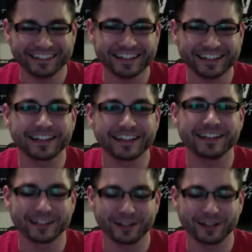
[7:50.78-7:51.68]
it's
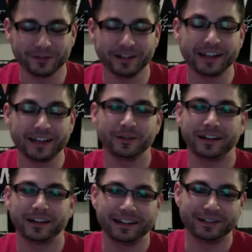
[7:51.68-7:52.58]
a good one. That's one that
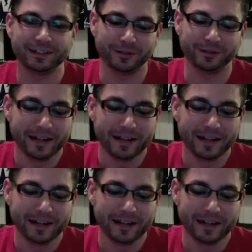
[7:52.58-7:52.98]
I do,